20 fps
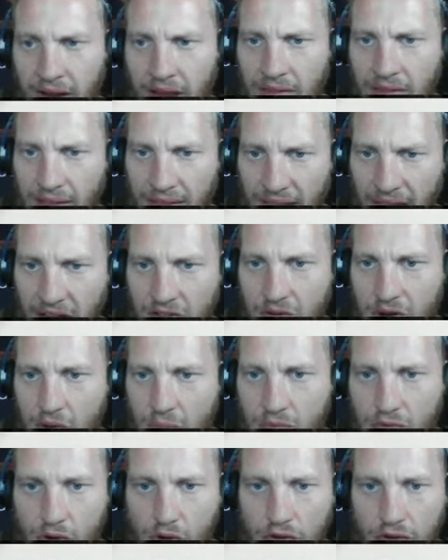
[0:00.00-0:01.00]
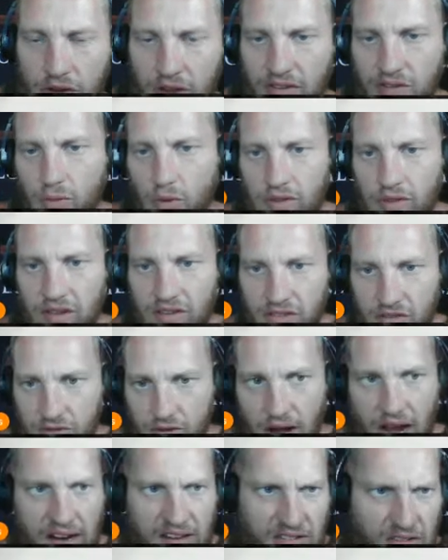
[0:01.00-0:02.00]
and the Land Raider Proteus, where these
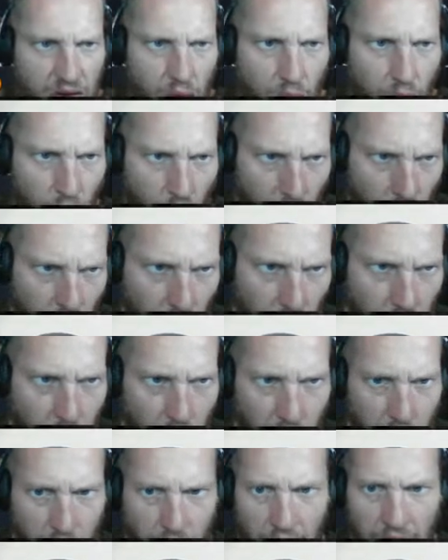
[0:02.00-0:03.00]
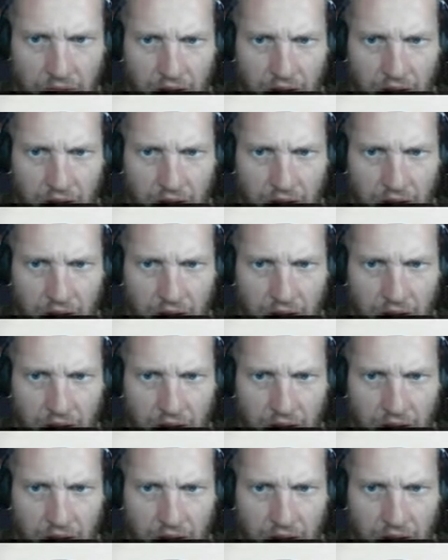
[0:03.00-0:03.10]
tracks go all the way around.